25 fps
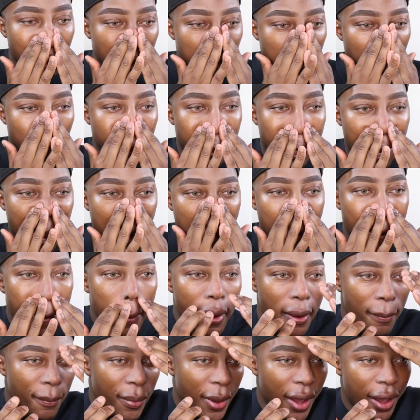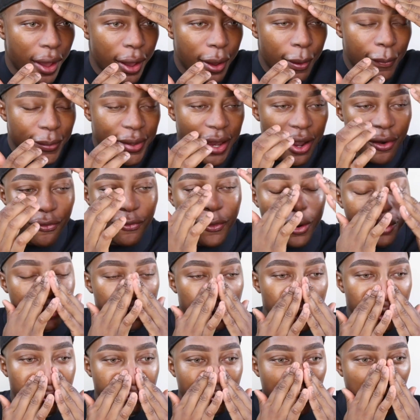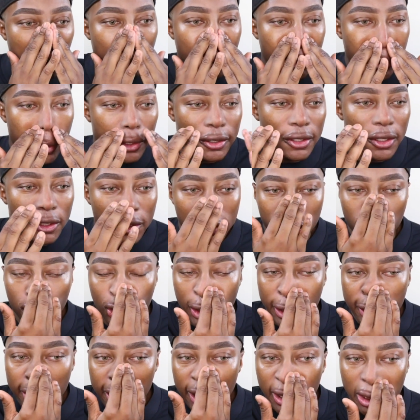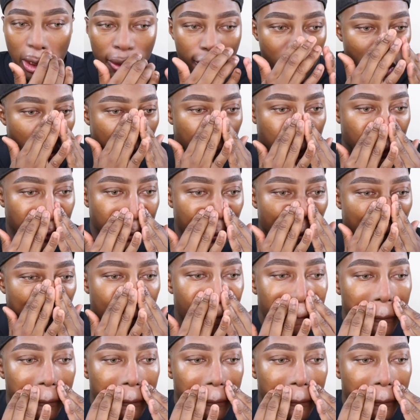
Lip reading: So yeah, but yeah, I thought I'd do this video because it's trending at the moment,